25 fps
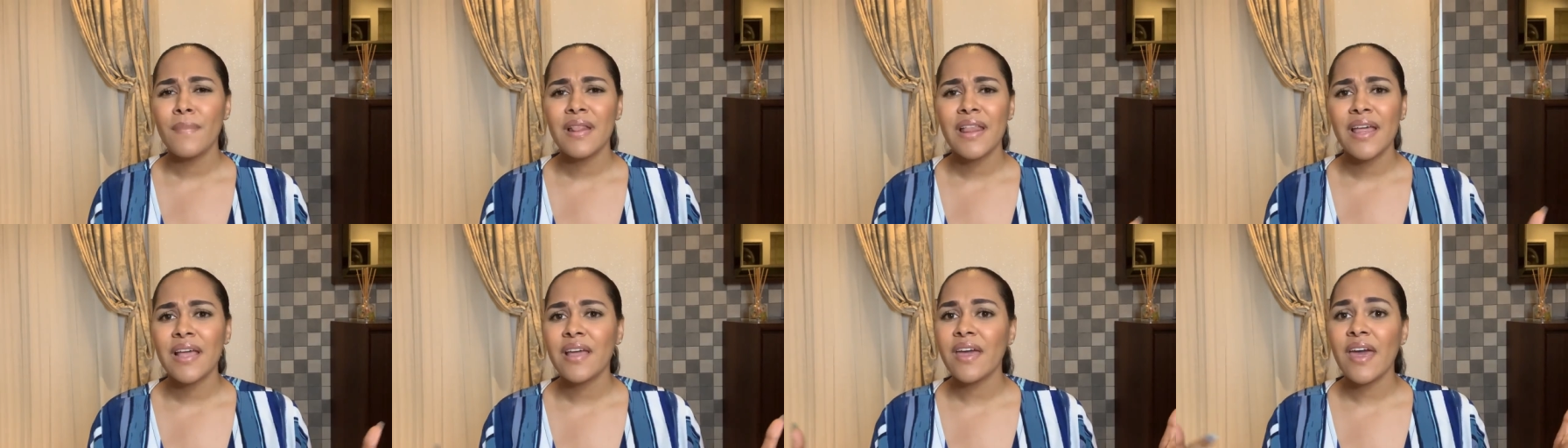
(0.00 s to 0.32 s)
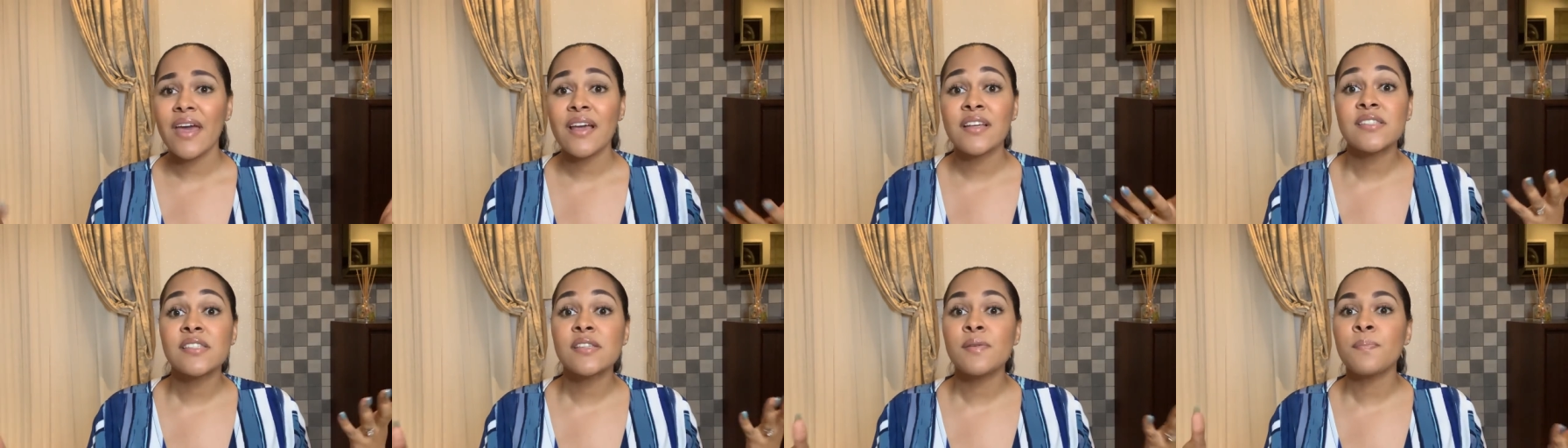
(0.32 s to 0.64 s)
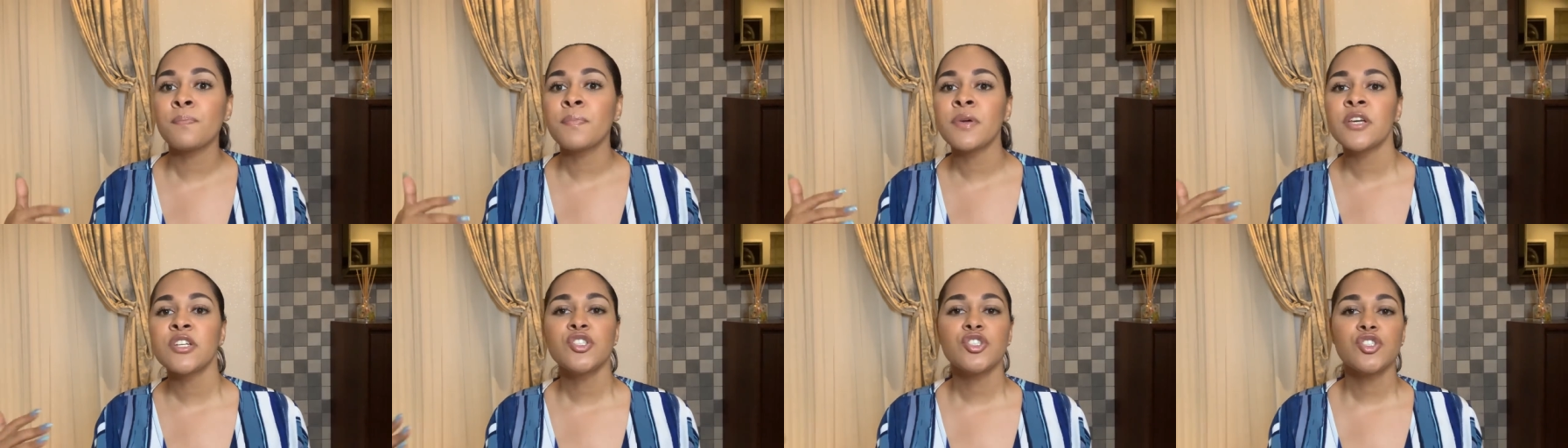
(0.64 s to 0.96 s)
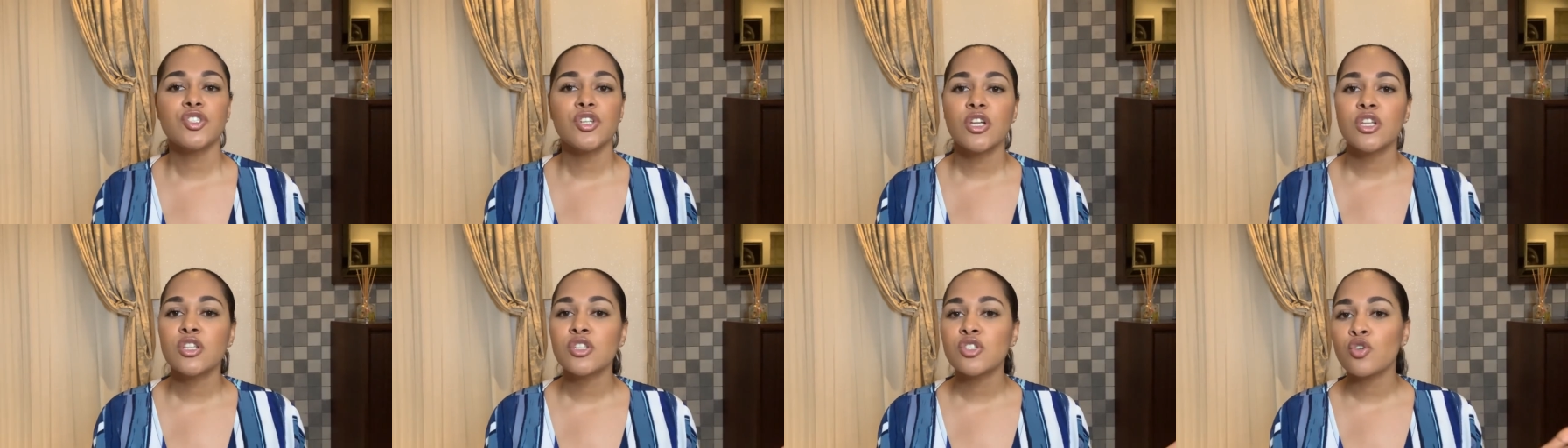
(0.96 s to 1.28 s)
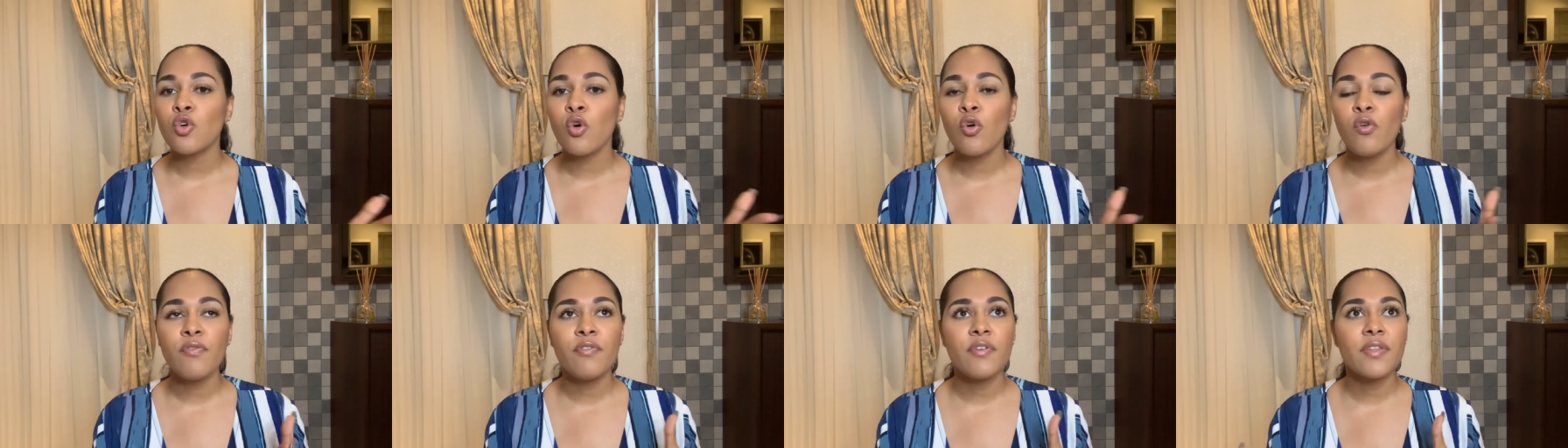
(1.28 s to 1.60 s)
like exhibitions
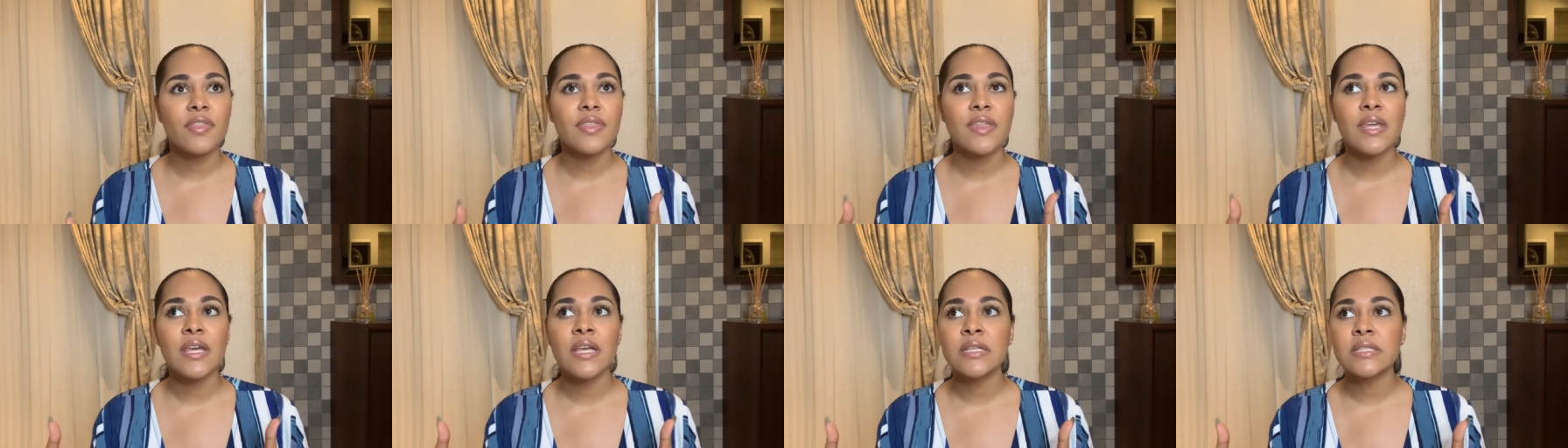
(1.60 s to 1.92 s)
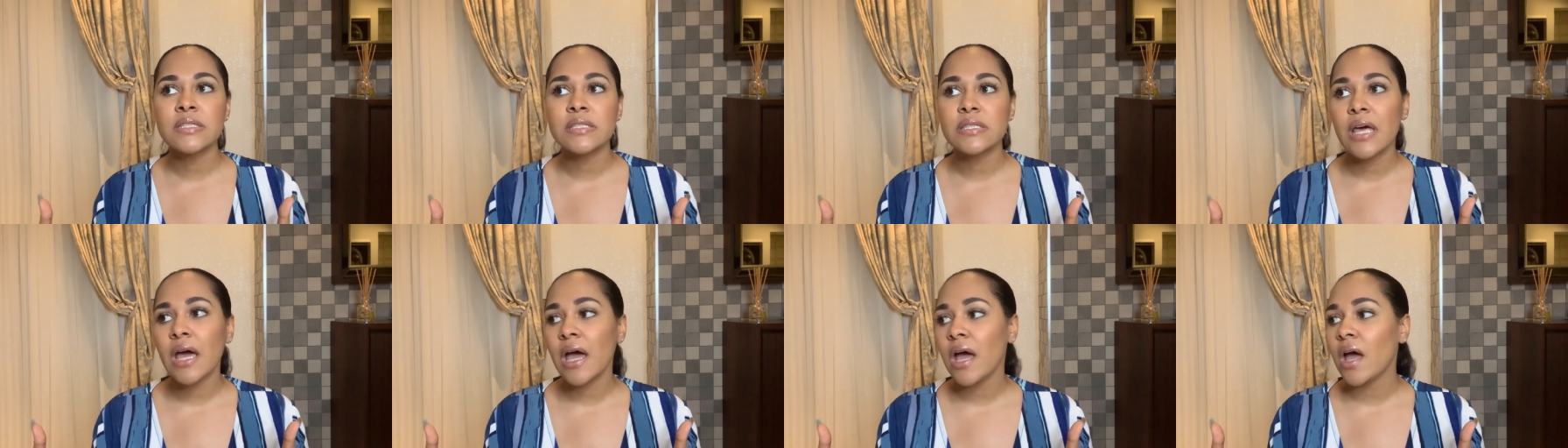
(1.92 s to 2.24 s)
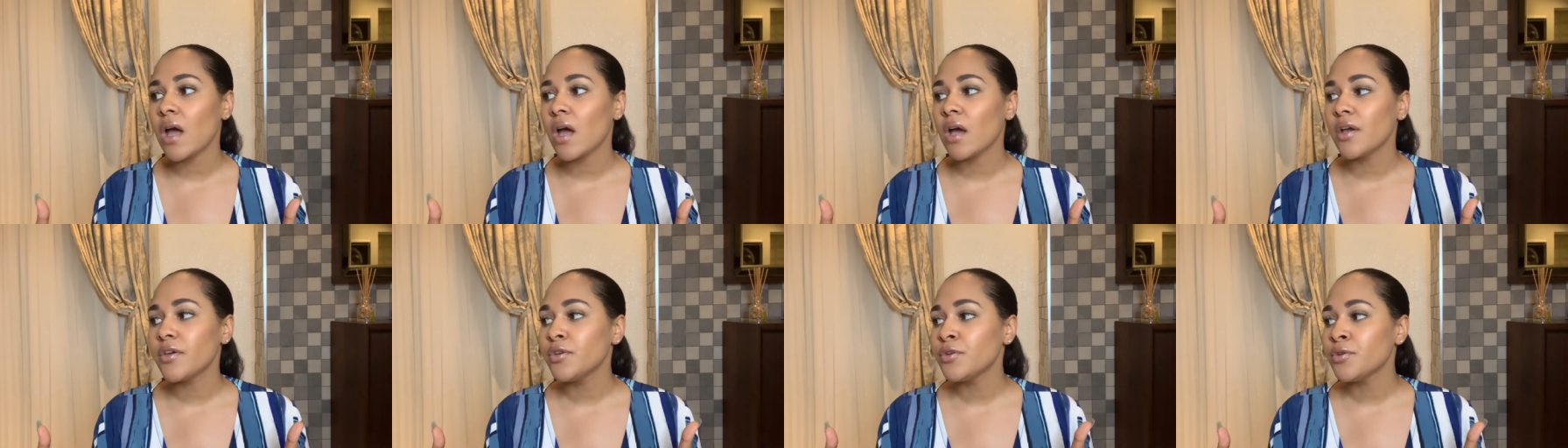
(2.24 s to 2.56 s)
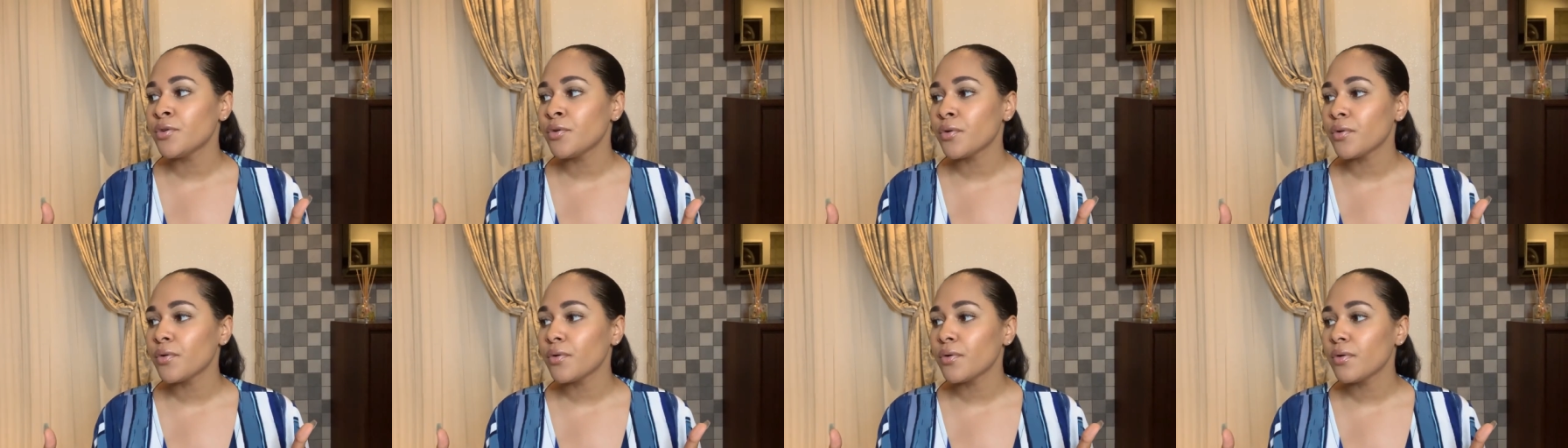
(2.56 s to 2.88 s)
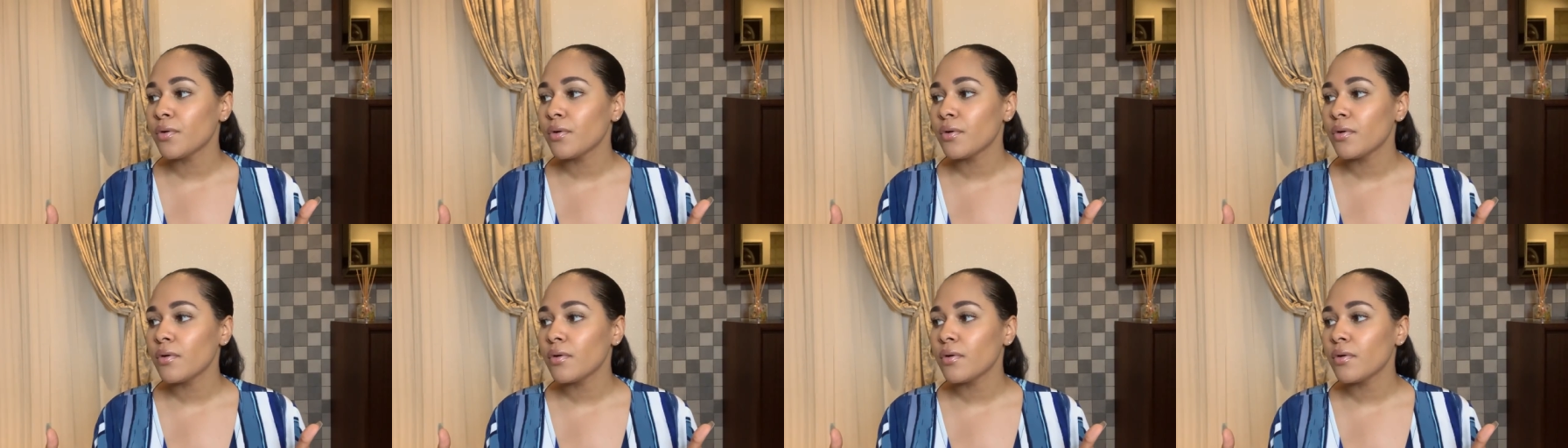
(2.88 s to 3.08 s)
go for things that you know